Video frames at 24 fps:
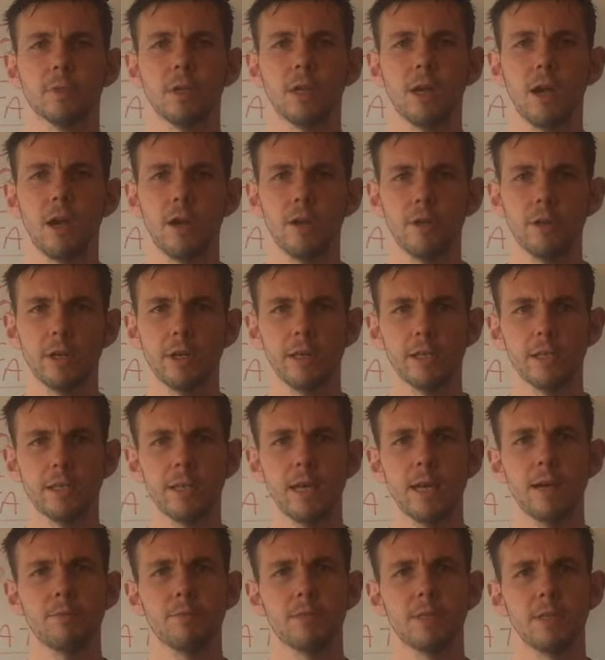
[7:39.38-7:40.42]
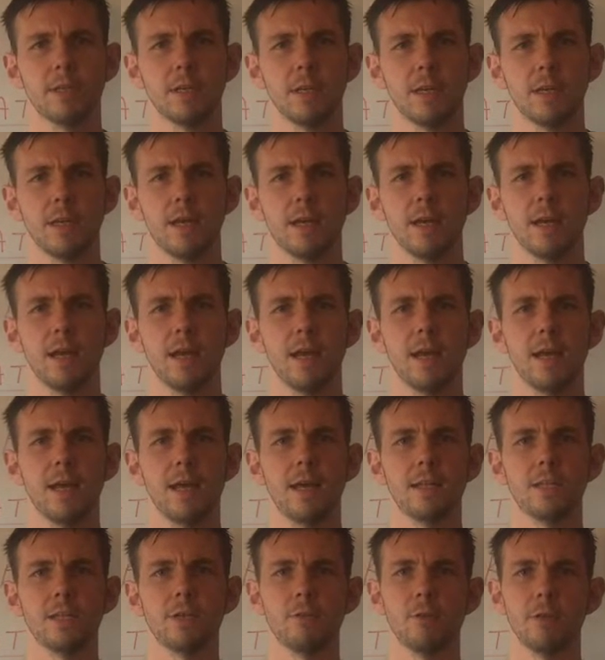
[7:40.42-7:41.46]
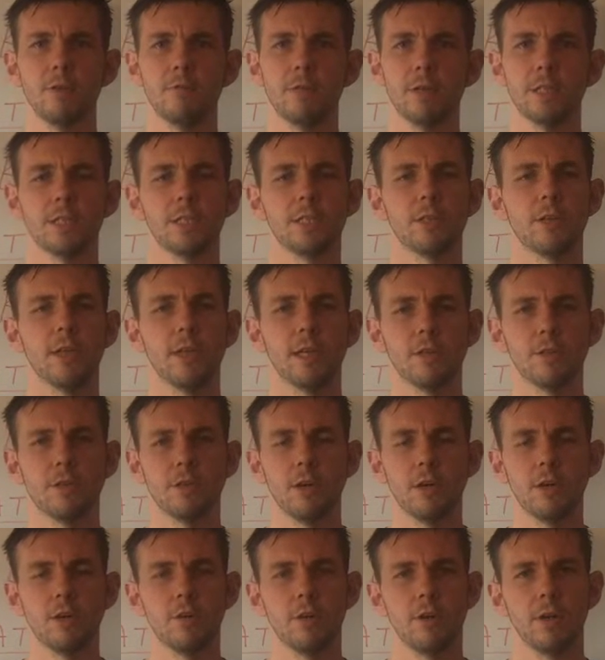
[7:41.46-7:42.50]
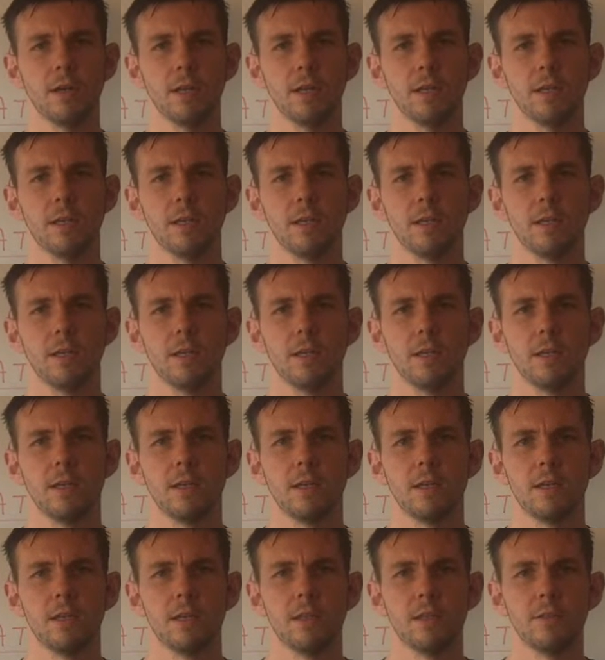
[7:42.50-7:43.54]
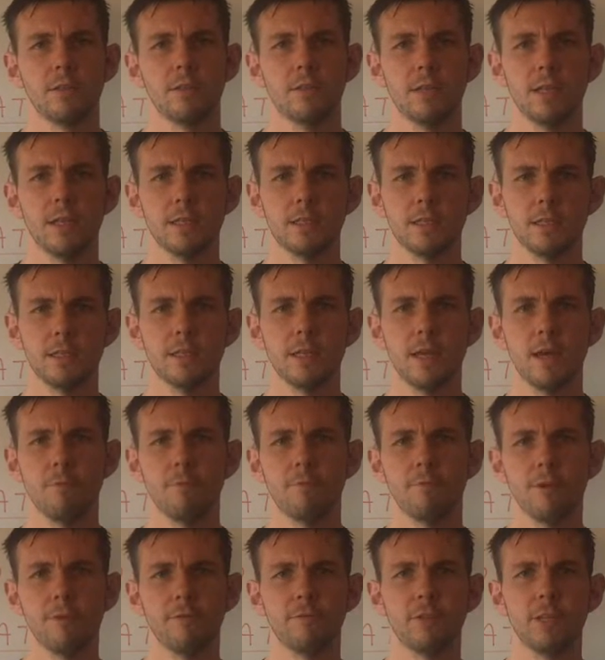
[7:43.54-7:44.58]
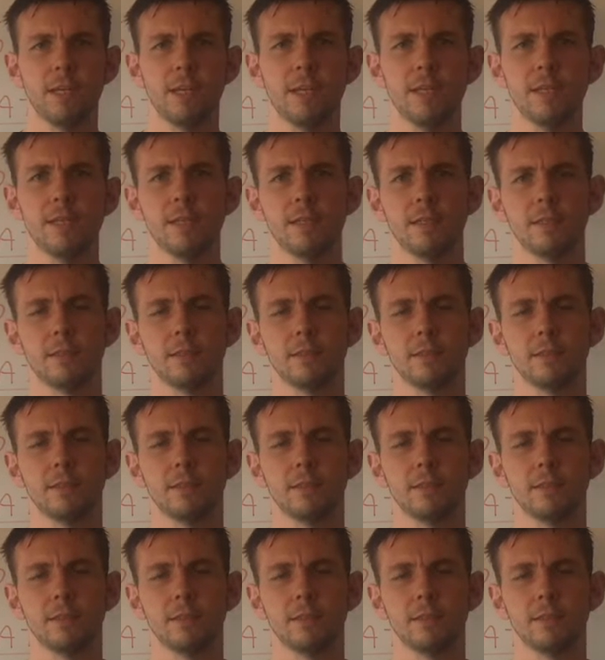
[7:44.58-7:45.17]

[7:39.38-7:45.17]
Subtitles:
how it'll adapt, and you will reach your end goal. So that's the top 15.